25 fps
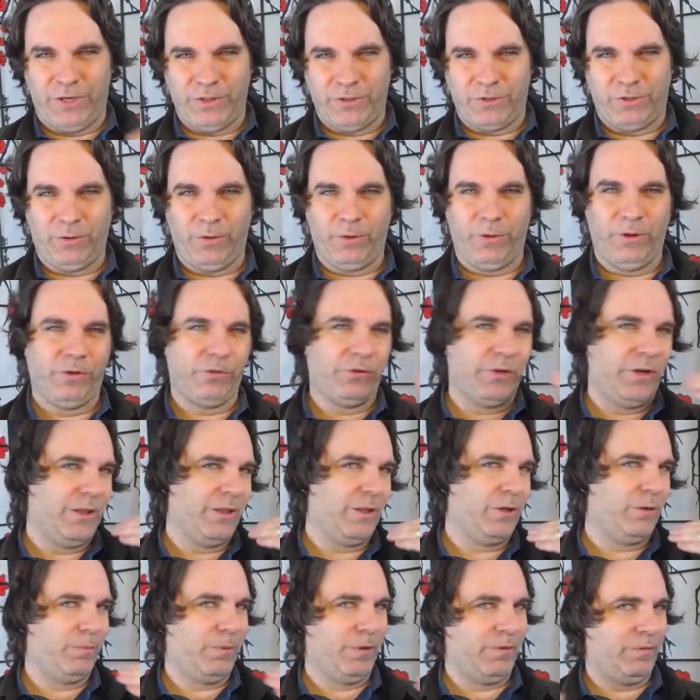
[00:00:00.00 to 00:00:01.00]
of currency, a
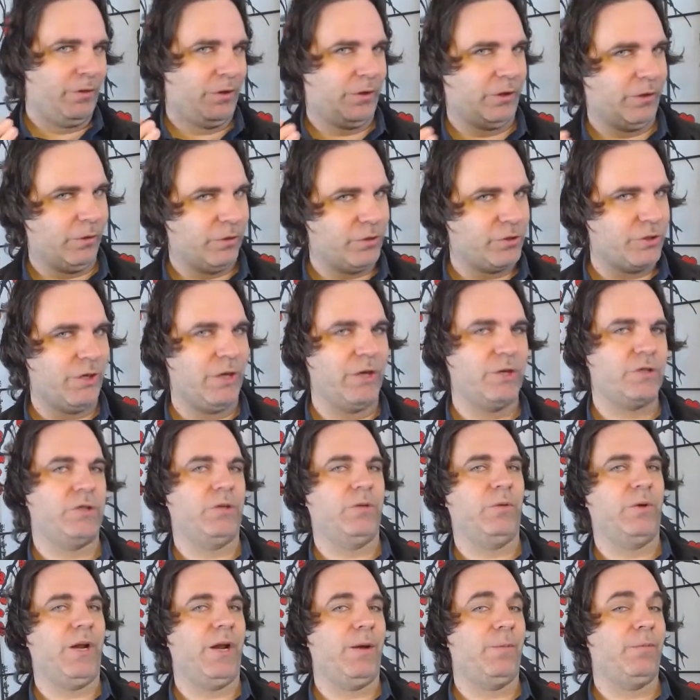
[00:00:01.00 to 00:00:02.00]
little bit of a
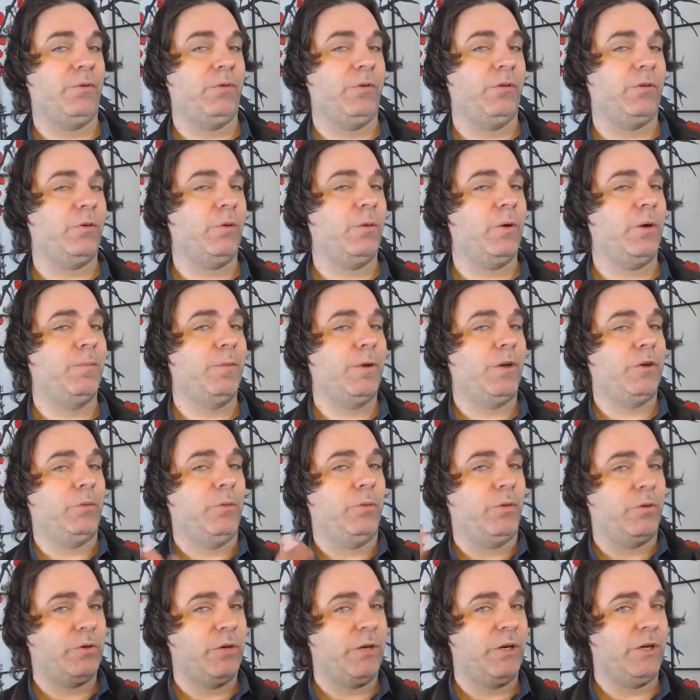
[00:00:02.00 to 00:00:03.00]
negotiation what happens in the story, because
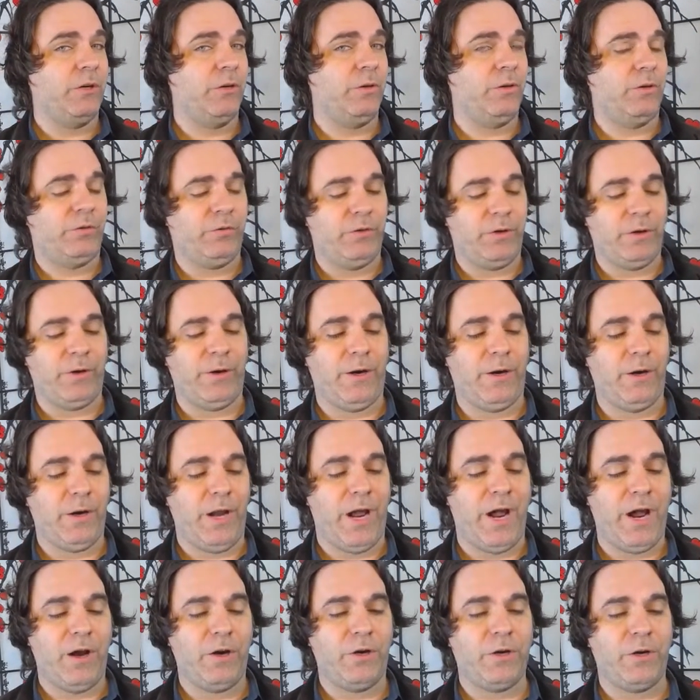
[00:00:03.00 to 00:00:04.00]
what we're trying to do is figure out
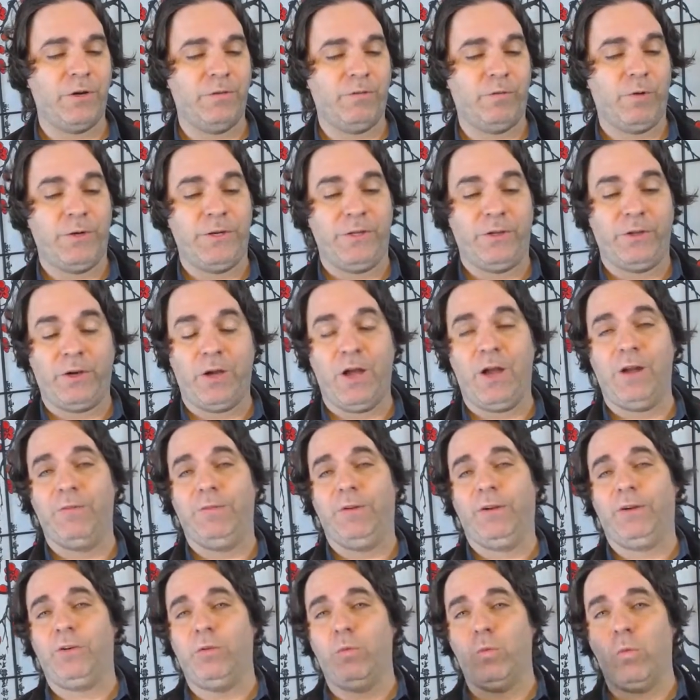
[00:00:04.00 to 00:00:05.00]
how you're confronting the
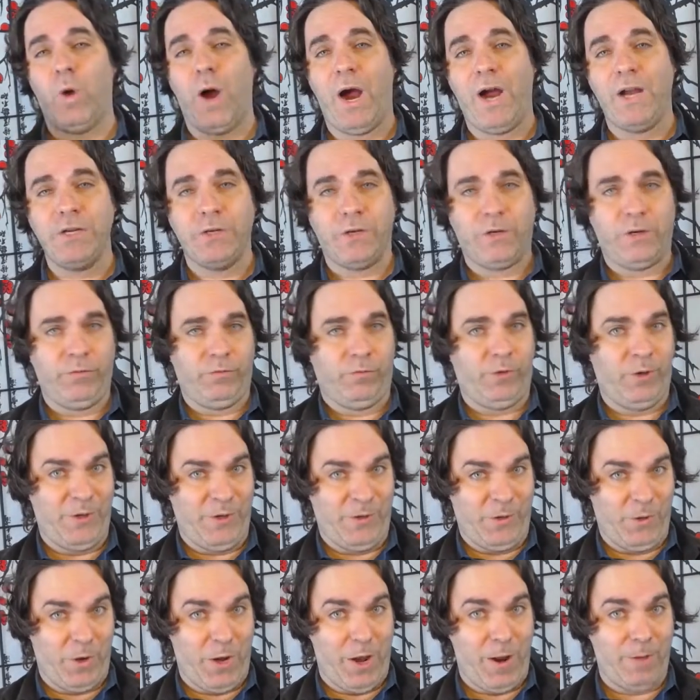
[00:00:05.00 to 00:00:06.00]
conflict, why you're
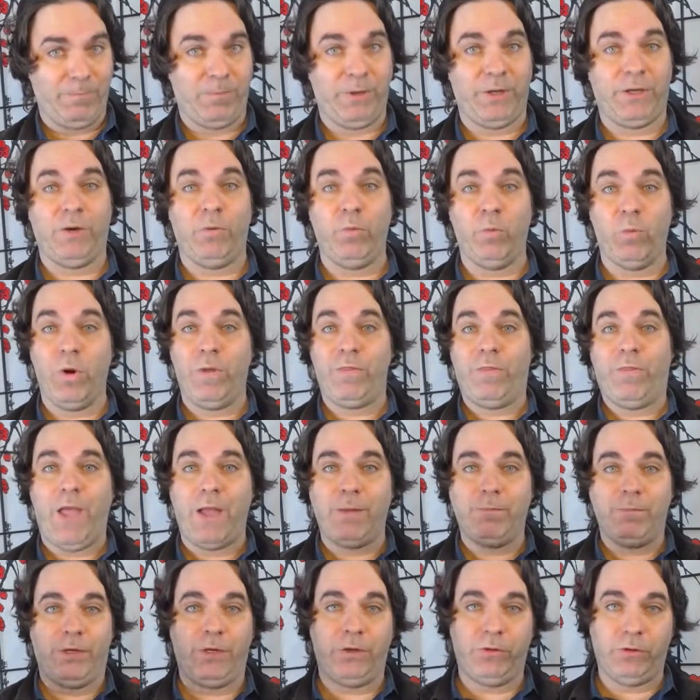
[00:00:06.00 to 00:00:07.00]
confronting the conflict, and what
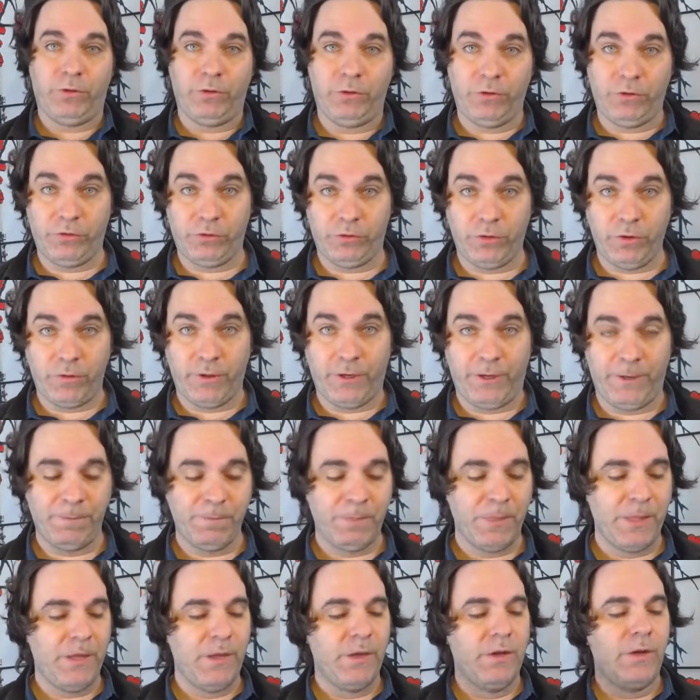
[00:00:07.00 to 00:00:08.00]
that means to the story.
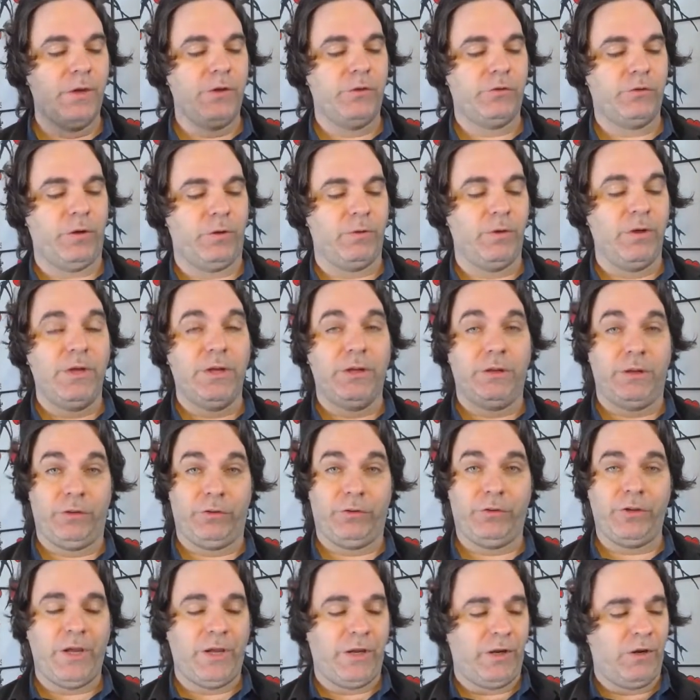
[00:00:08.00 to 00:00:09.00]
So
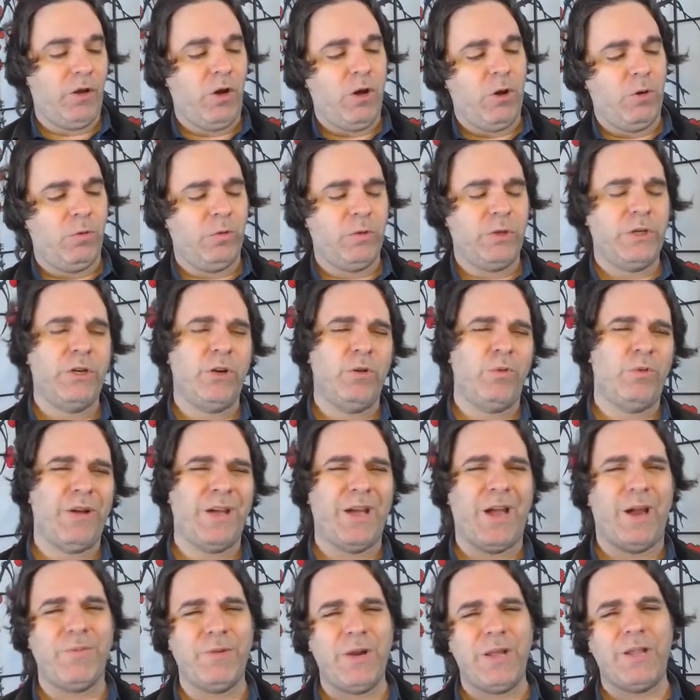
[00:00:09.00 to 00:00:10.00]
let's say, oh, you know
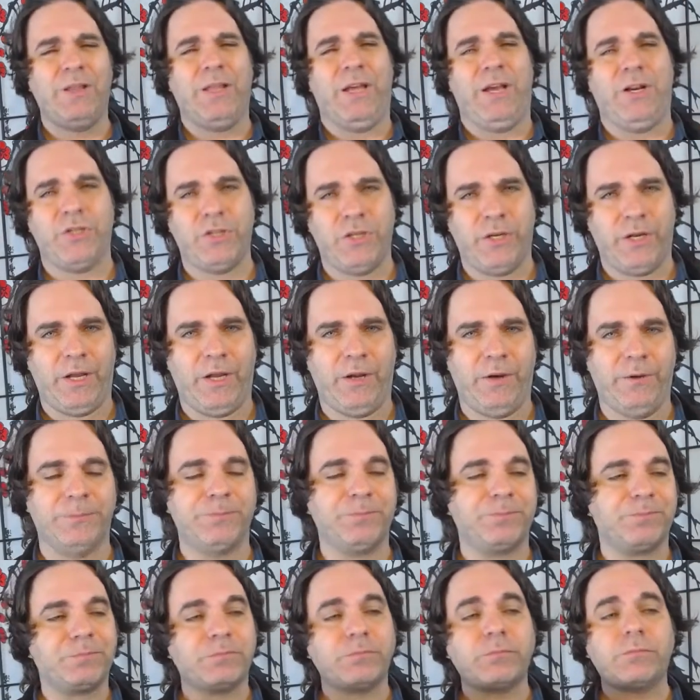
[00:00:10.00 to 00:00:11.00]
what, I'm not lashing out.
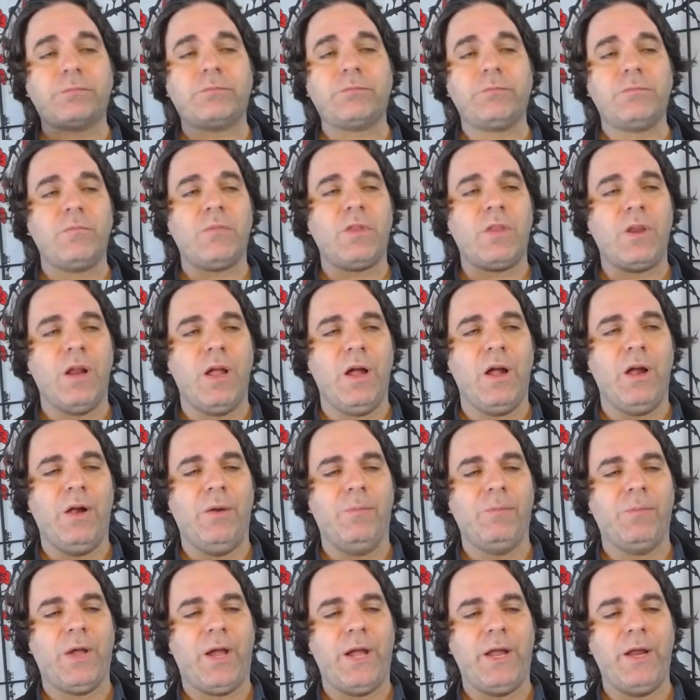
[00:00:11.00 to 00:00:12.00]

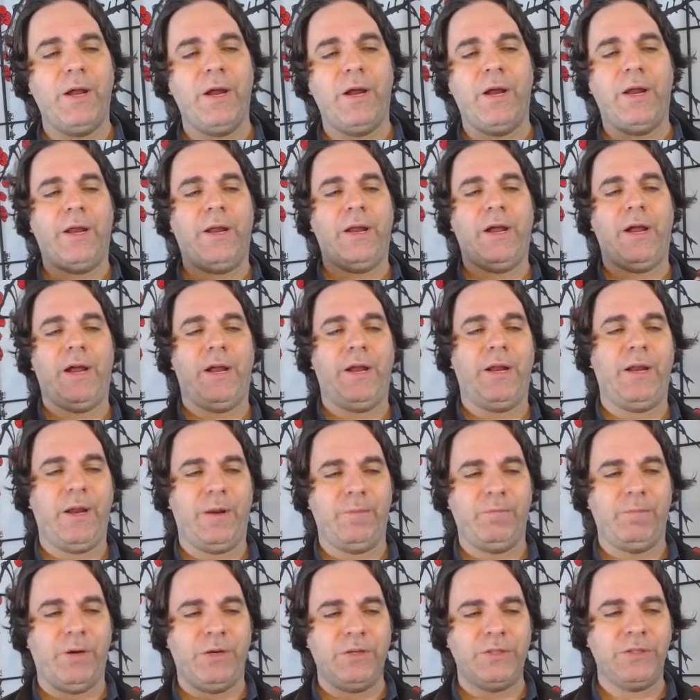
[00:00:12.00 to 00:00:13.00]

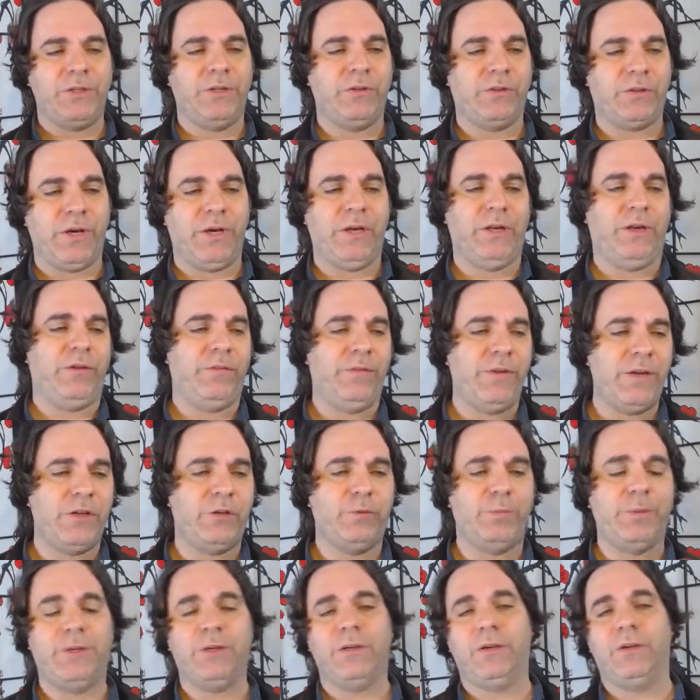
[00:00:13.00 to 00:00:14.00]
I'm punching this guy in the
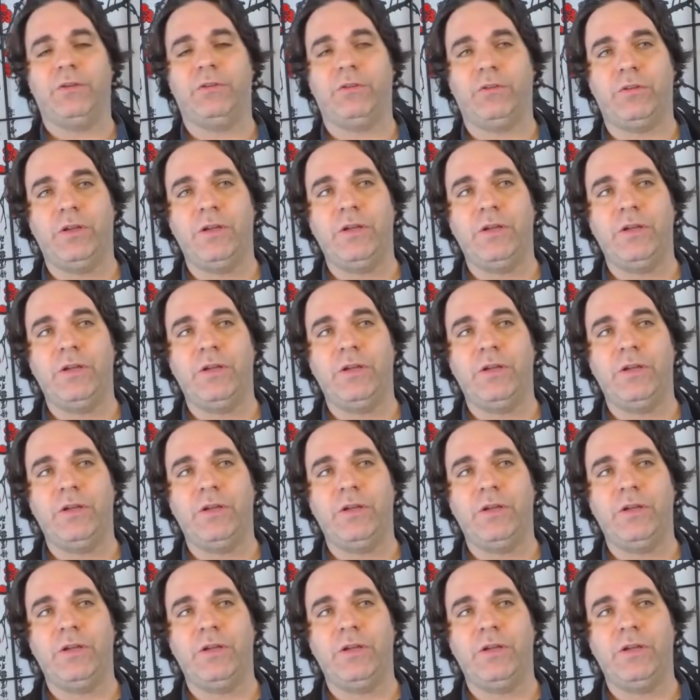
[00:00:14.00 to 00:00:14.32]
face because